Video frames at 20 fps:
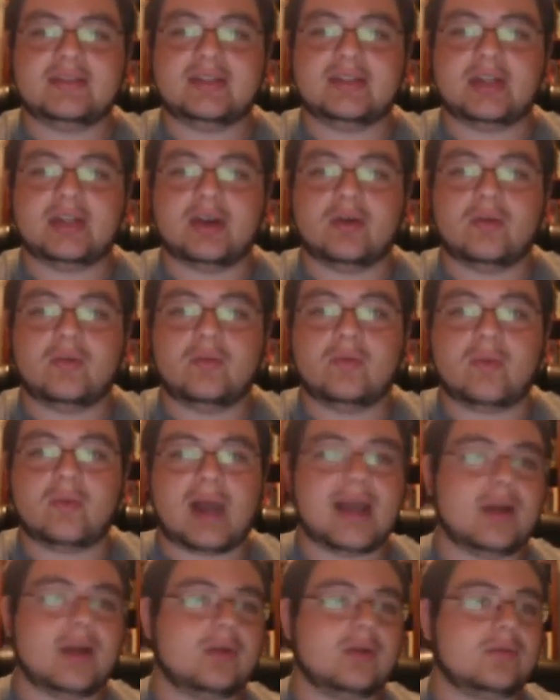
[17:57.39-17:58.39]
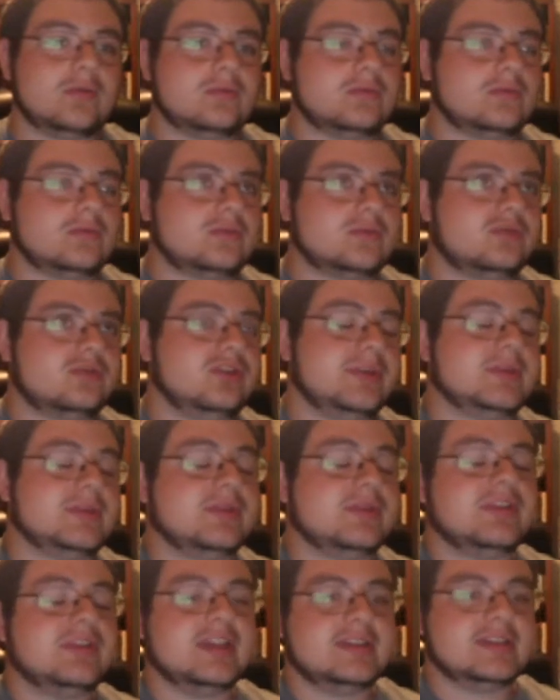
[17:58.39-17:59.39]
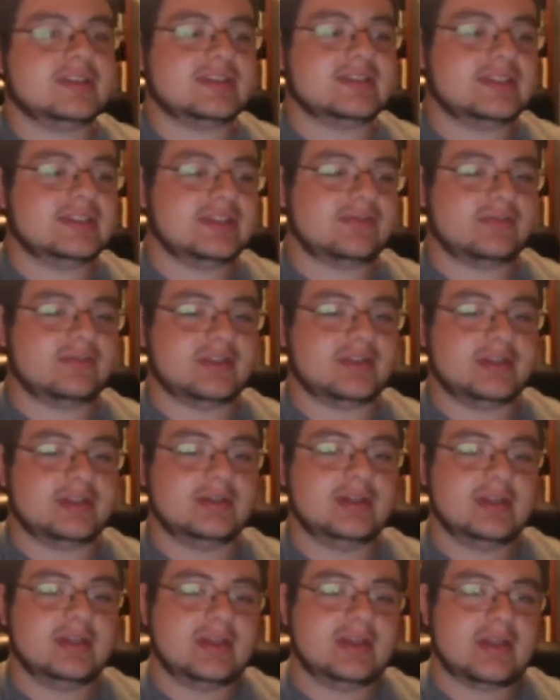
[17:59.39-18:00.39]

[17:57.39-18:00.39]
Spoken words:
why Crypts and Things is different